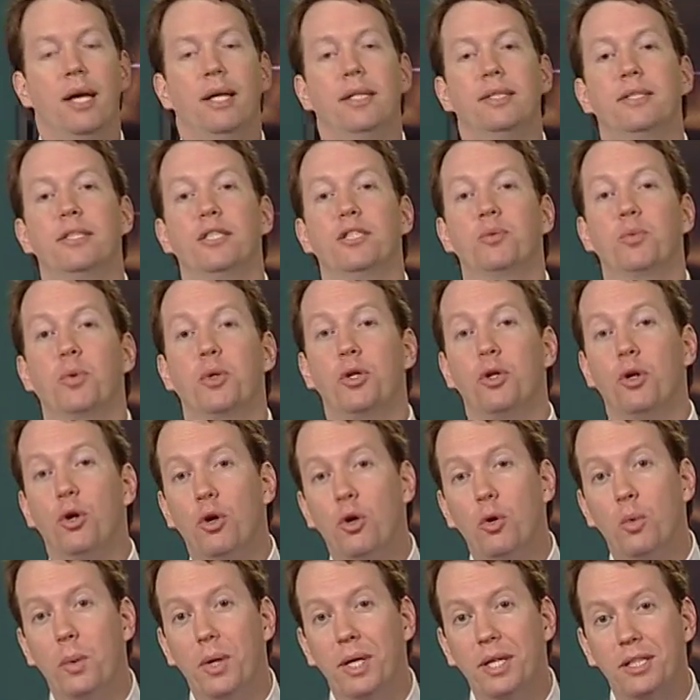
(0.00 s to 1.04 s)
Since we're
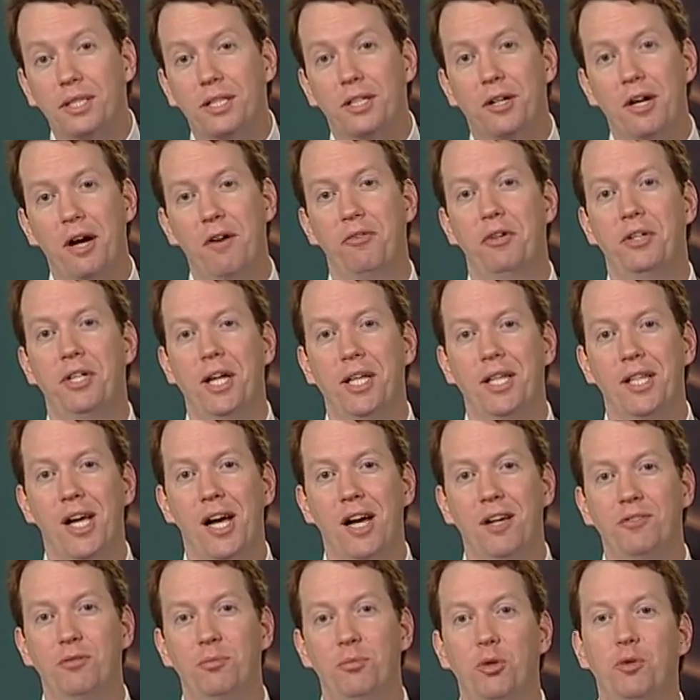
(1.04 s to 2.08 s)
always in our everyday
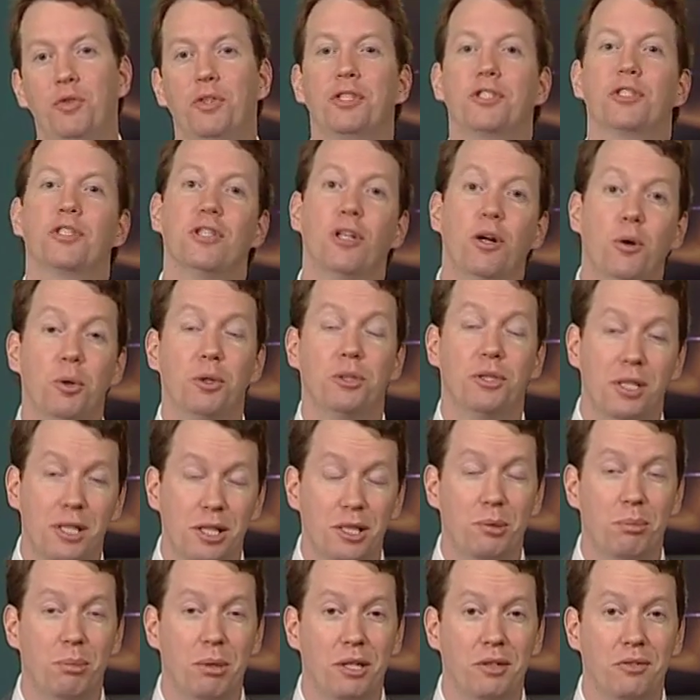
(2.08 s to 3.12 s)
lives moving slower than the
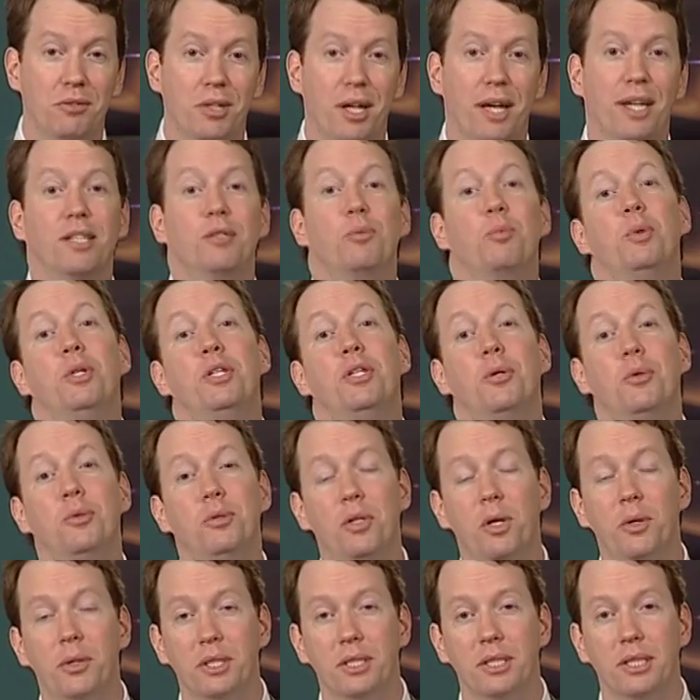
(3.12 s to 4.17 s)
speed of light, we don't
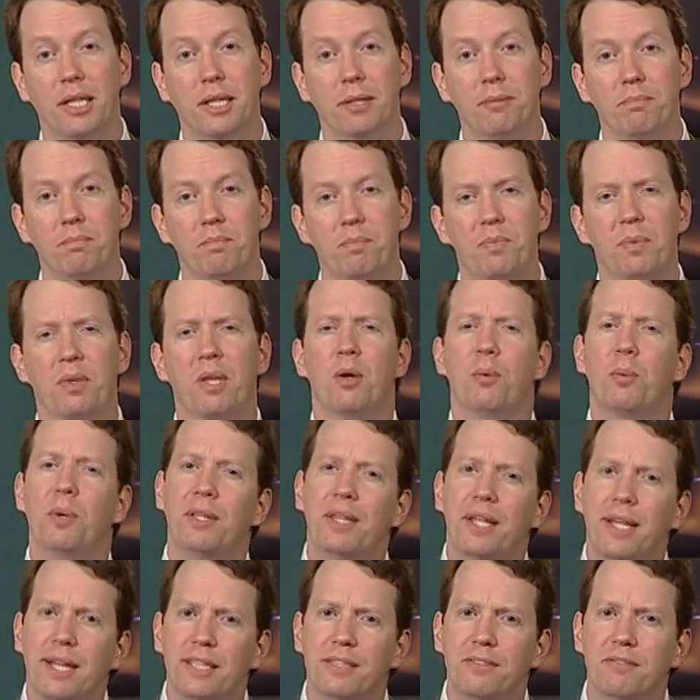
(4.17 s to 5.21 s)
notice them. We
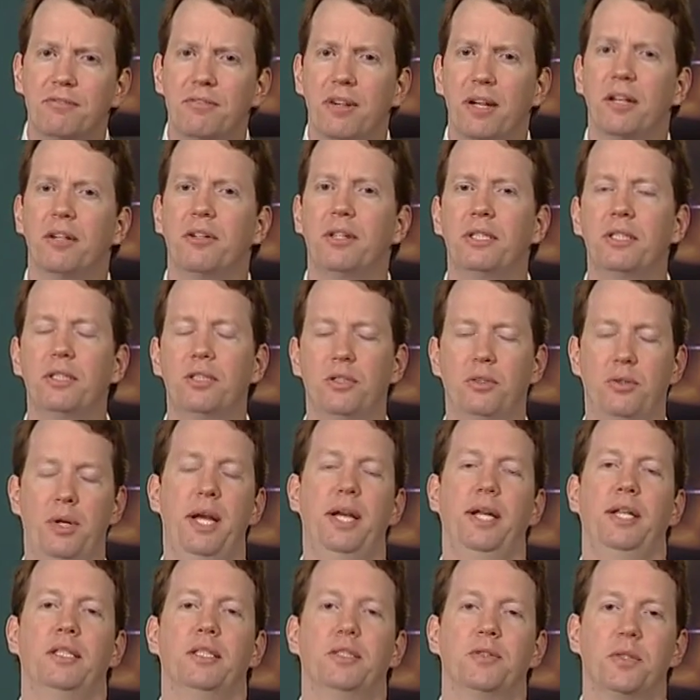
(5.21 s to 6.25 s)
think it's very
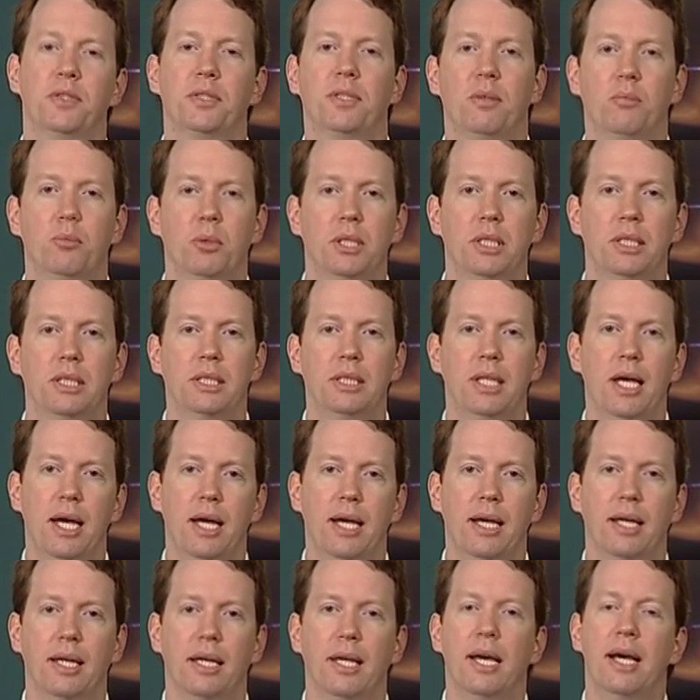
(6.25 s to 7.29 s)
strange for someone to
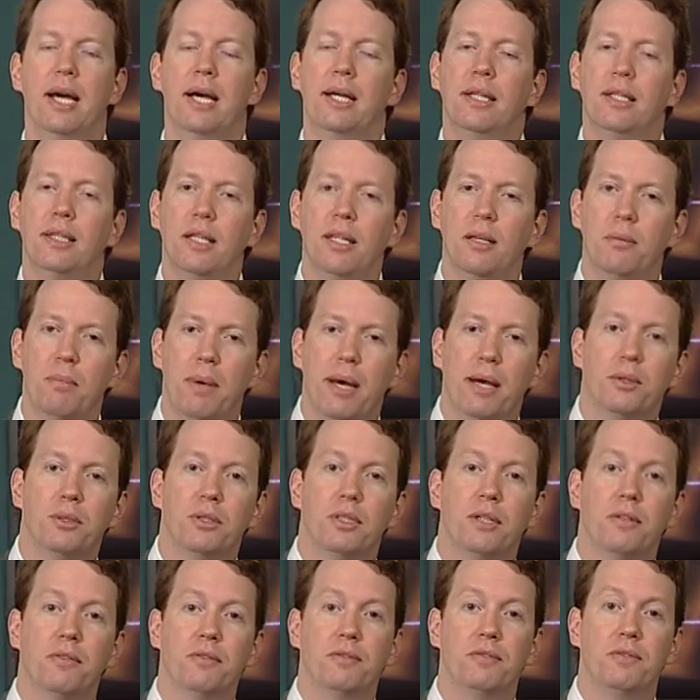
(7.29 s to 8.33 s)
say the amount
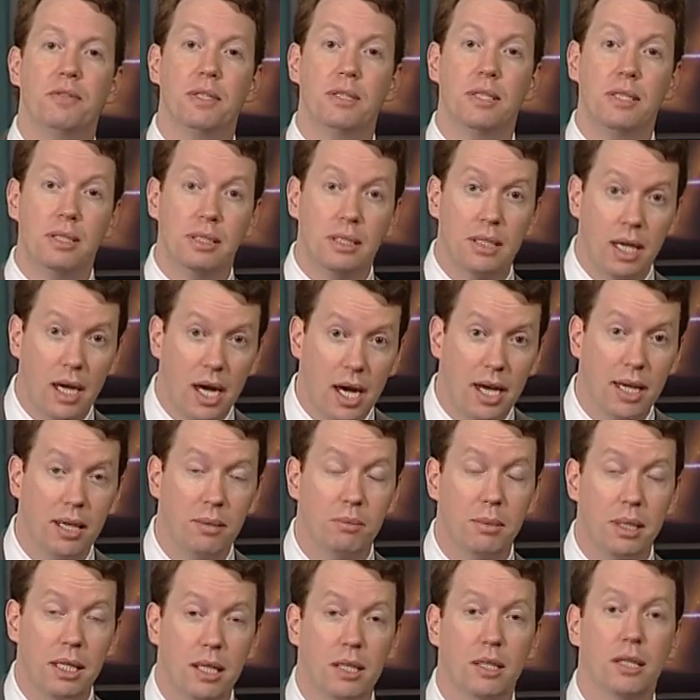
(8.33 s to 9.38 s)
of
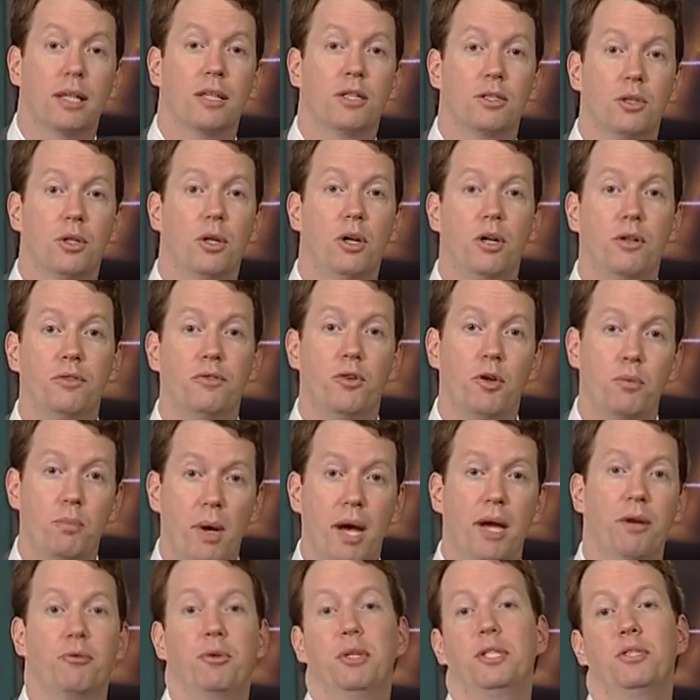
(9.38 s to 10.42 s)
time that clicks off on
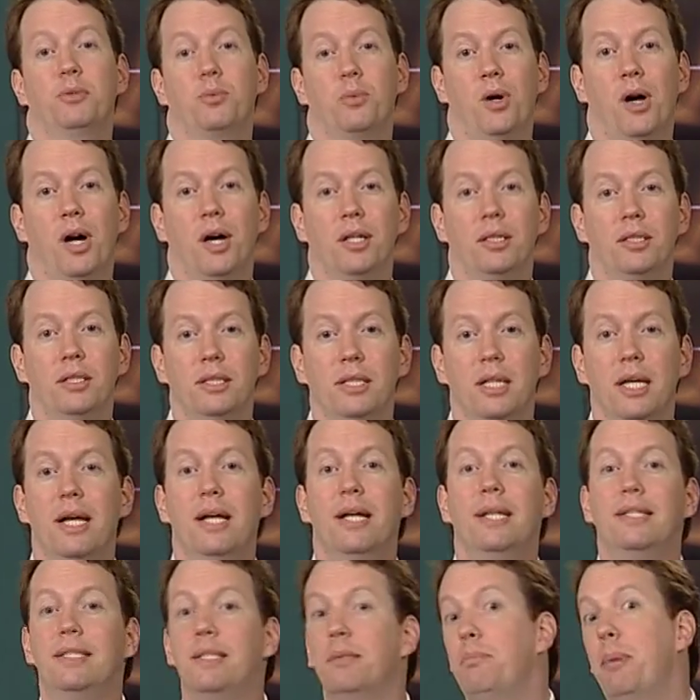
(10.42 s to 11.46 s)
my wristwatch
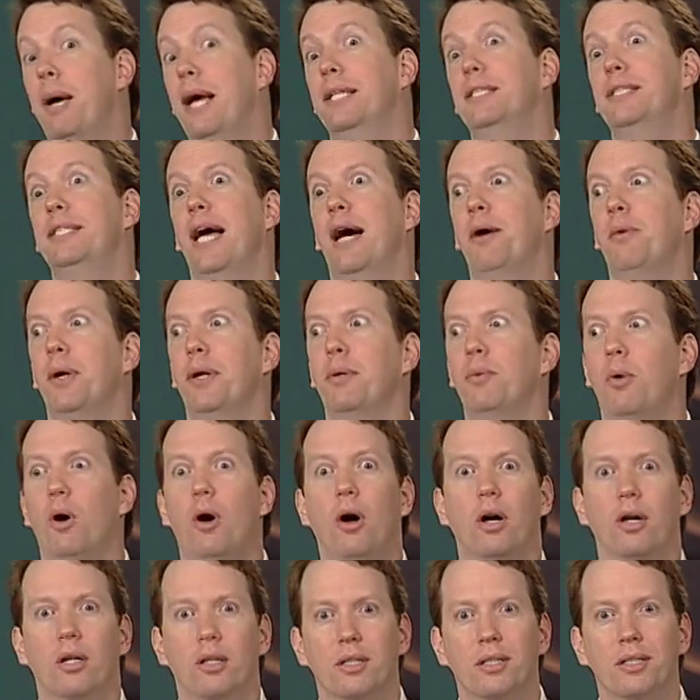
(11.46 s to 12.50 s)
depends how I
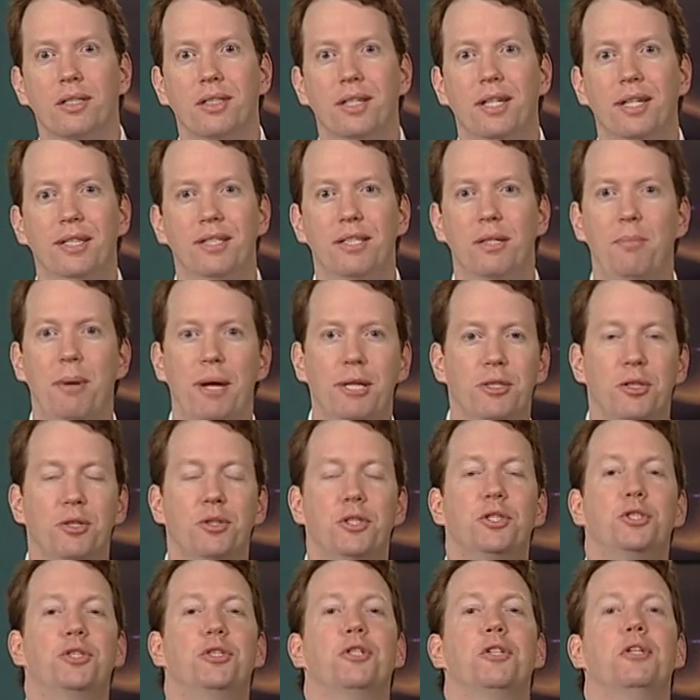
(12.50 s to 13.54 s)
walk, depends on
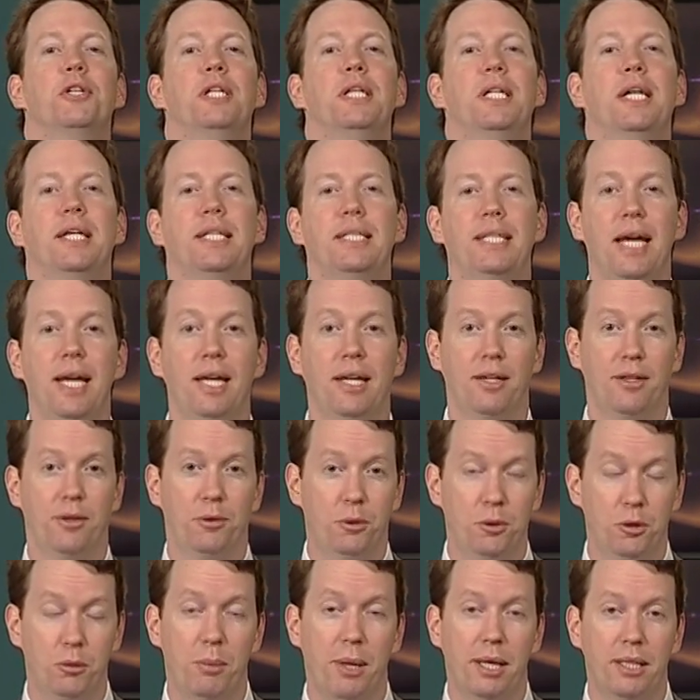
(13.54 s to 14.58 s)
the journey I take
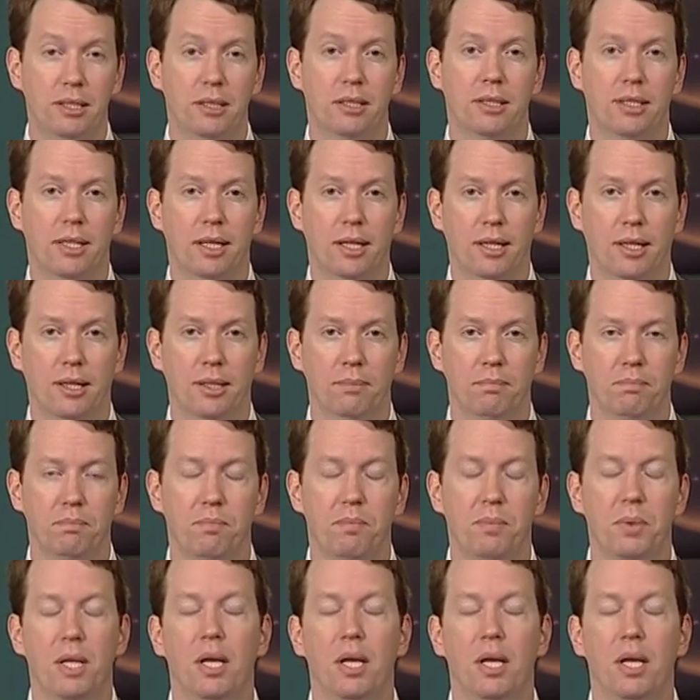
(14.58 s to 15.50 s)
through space and time.